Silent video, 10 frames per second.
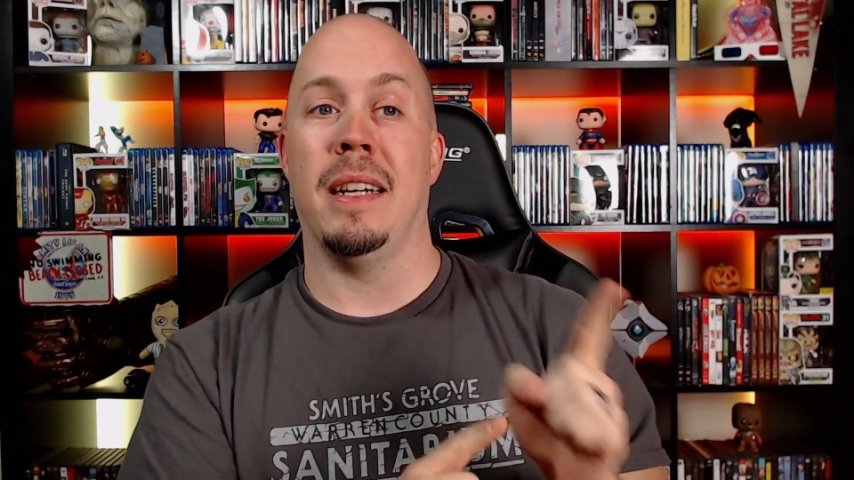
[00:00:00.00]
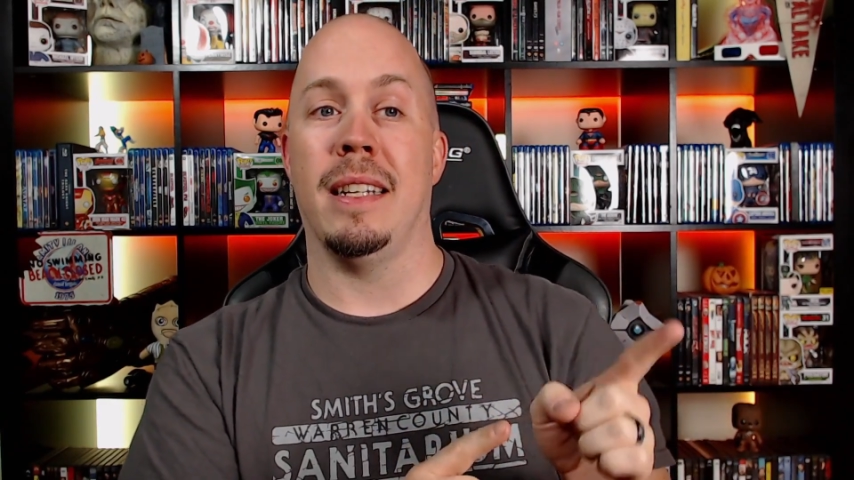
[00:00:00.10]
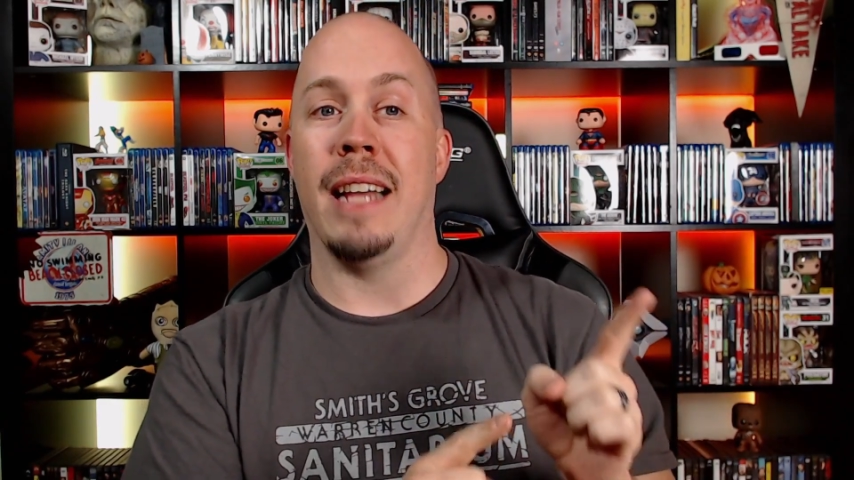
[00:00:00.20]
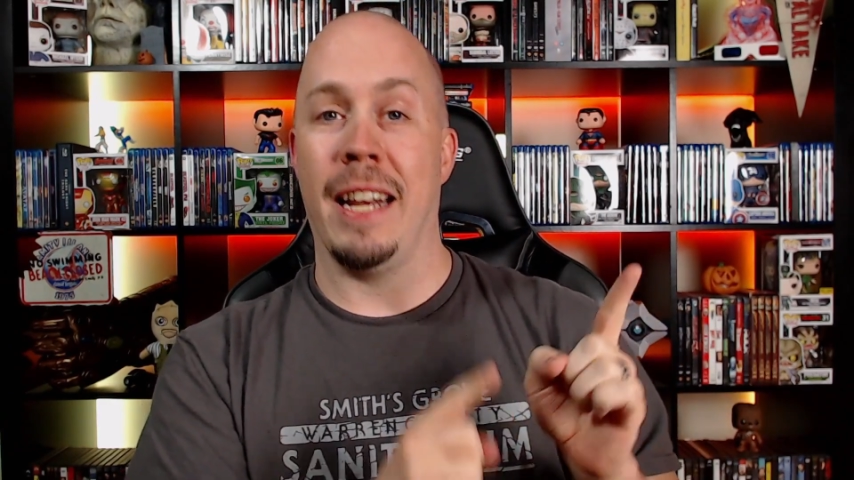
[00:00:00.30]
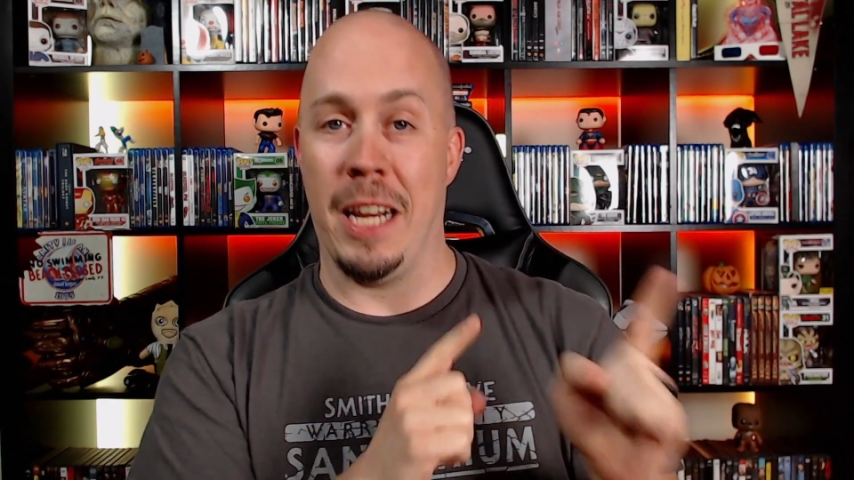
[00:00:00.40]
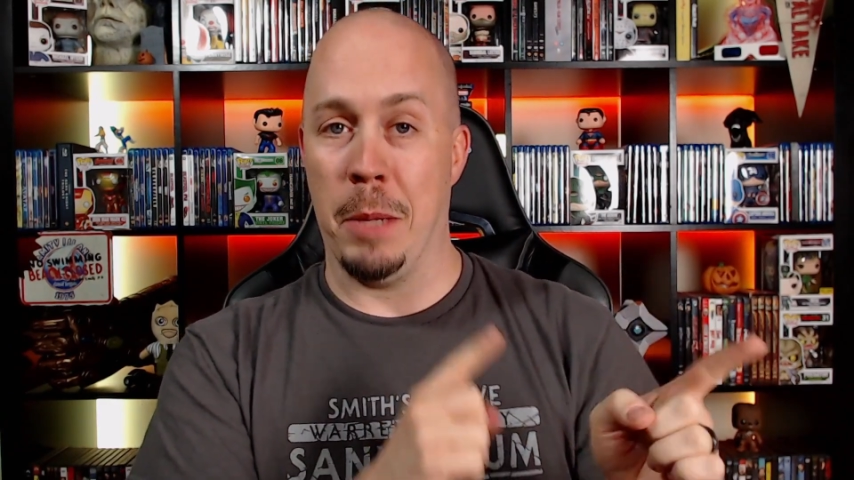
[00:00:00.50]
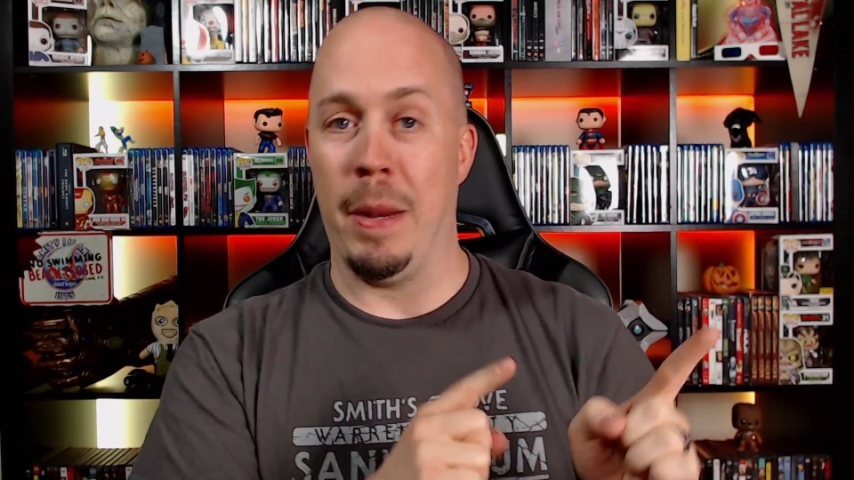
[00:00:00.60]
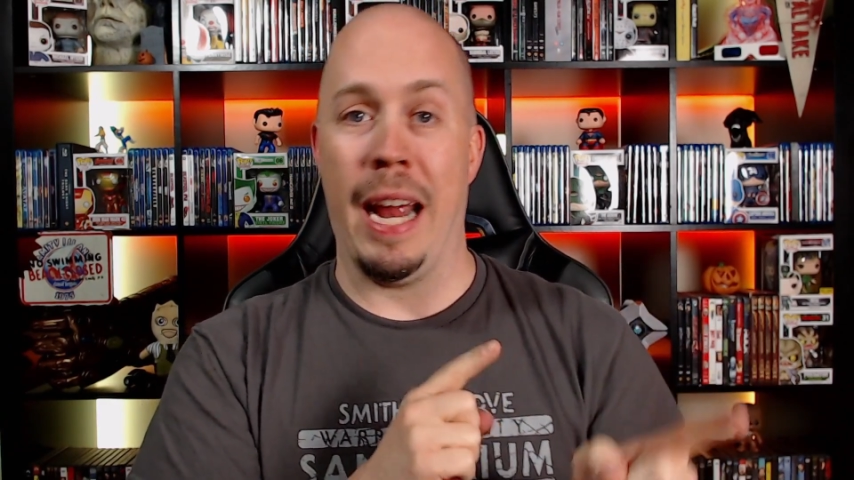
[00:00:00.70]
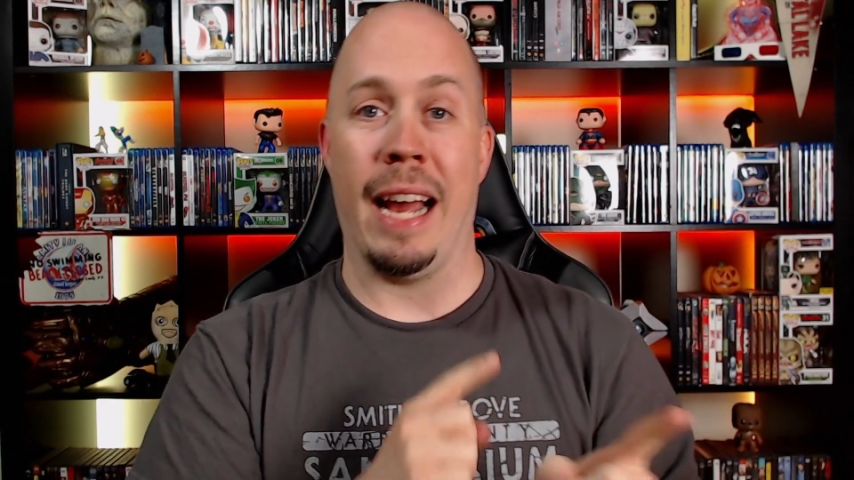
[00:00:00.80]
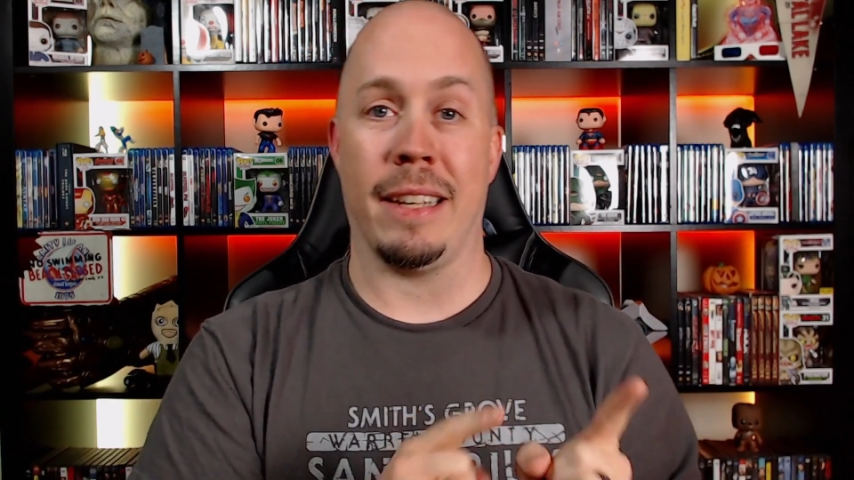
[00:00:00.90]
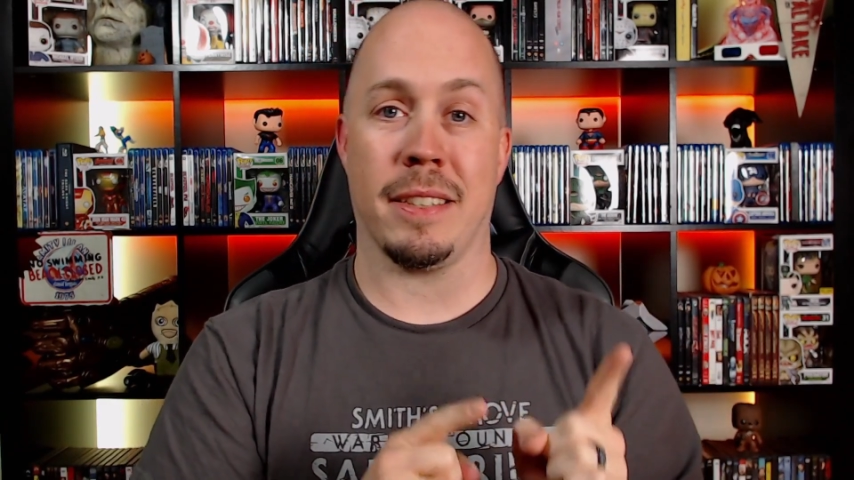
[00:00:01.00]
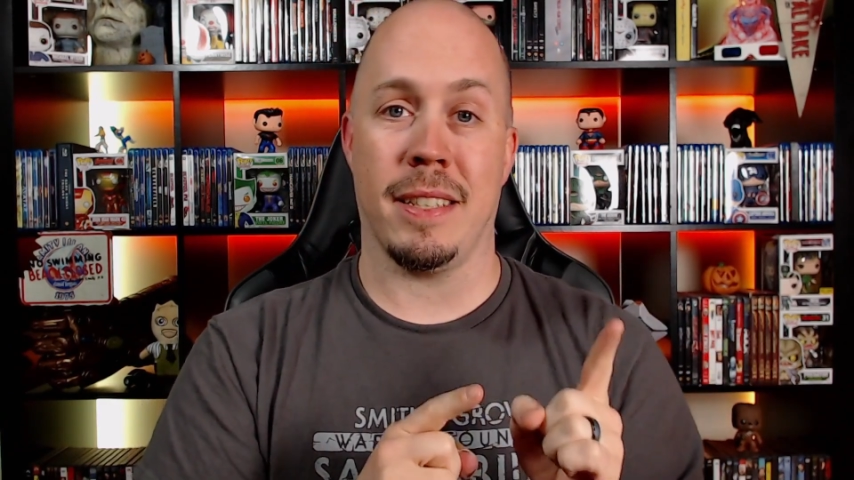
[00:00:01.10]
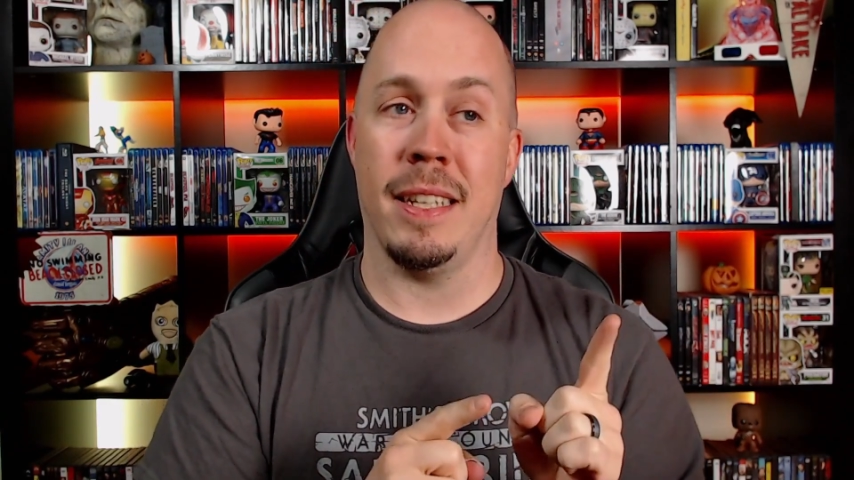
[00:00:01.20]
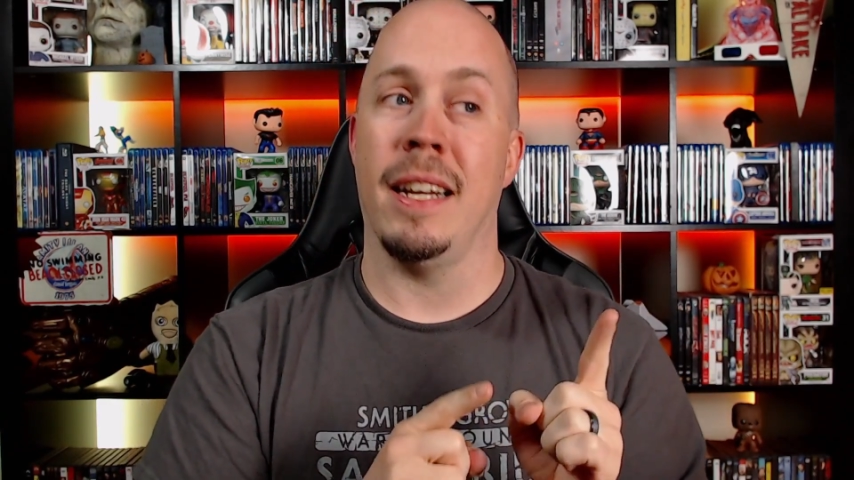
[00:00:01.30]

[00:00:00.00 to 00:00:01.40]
that need to be asked,